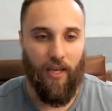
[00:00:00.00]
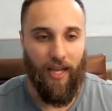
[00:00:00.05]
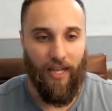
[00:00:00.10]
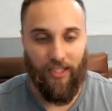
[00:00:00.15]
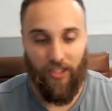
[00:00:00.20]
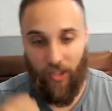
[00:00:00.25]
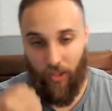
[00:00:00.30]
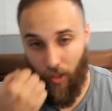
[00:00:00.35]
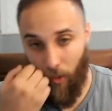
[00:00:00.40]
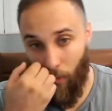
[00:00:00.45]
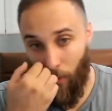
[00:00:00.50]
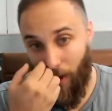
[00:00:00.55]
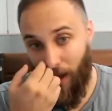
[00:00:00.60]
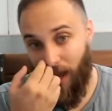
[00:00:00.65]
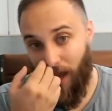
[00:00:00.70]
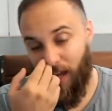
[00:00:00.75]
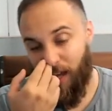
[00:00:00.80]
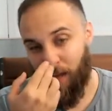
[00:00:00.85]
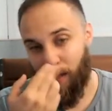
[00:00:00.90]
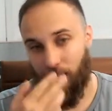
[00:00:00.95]
And so the
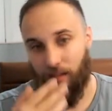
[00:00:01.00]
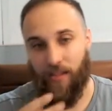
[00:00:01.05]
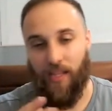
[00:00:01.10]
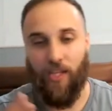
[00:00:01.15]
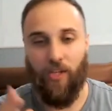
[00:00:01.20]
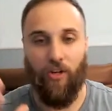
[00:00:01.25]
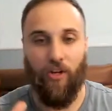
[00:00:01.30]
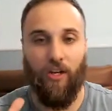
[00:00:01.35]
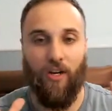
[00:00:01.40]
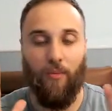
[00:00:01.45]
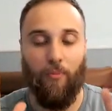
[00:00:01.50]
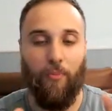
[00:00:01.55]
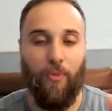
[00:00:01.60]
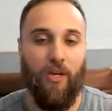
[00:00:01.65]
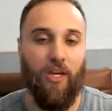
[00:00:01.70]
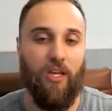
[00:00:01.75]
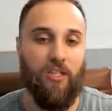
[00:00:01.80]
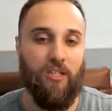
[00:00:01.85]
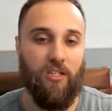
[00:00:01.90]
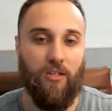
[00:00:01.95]
way that you're going to
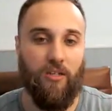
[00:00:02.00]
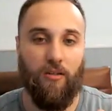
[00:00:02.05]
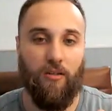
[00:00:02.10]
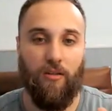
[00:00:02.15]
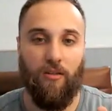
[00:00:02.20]
pitch